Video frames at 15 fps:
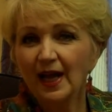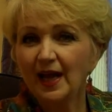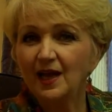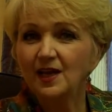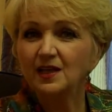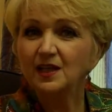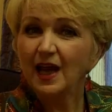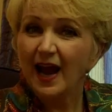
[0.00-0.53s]

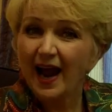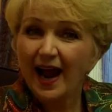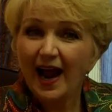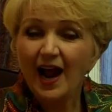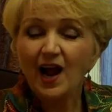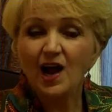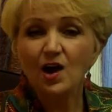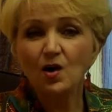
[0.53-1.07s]
and
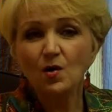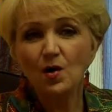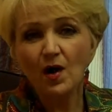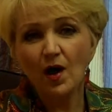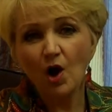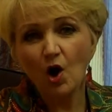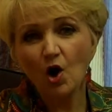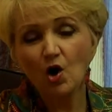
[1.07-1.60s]
how
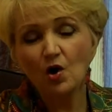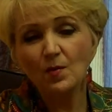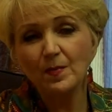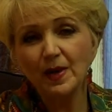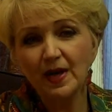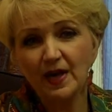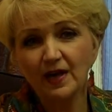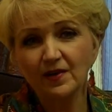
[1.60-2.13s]
her
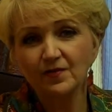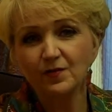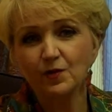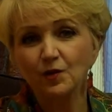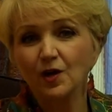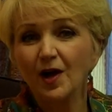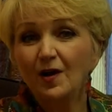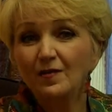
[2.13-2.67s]

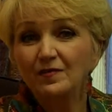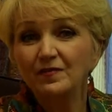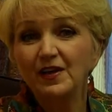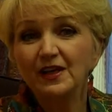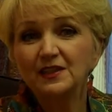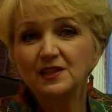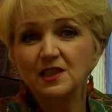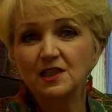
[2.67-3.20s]
behavior
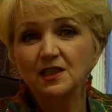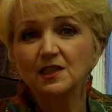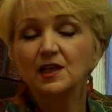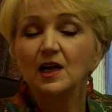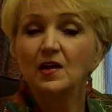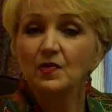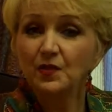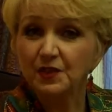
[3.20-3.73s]
affected
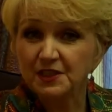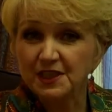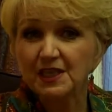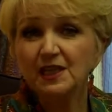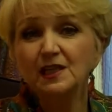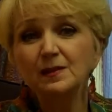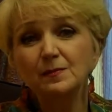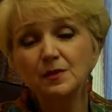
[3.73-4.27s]
the
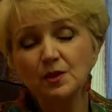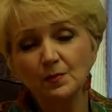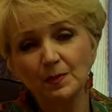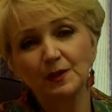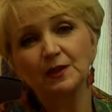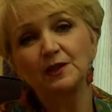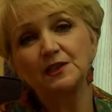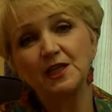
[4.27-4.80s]
team's
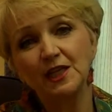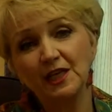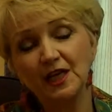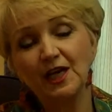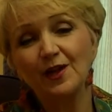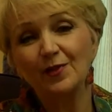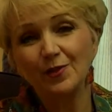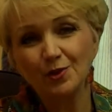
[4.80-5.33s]
ability to
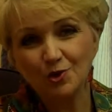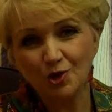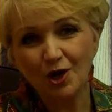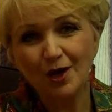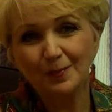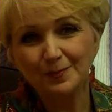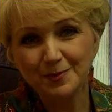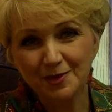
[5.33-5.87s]
get the
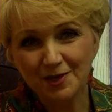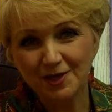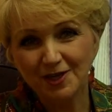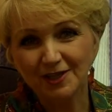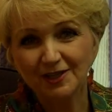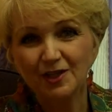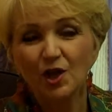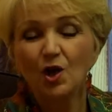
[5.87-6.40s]
job
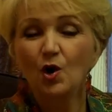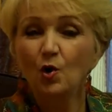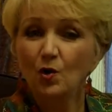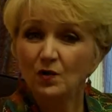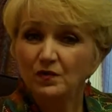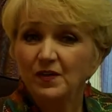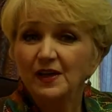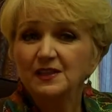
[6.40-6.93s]
done,
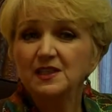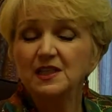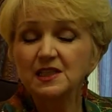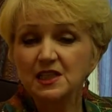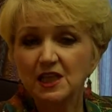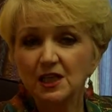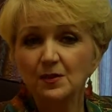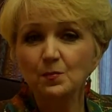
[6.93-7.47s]
or affected
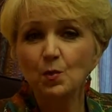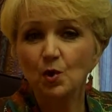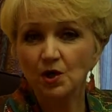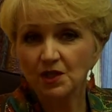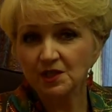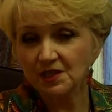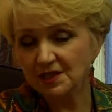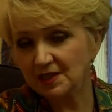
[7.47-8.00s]

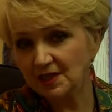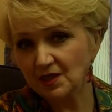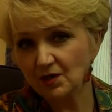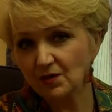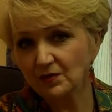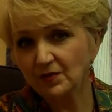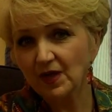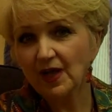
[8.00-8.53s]
teamwork
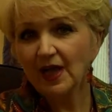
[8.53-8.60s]
itself.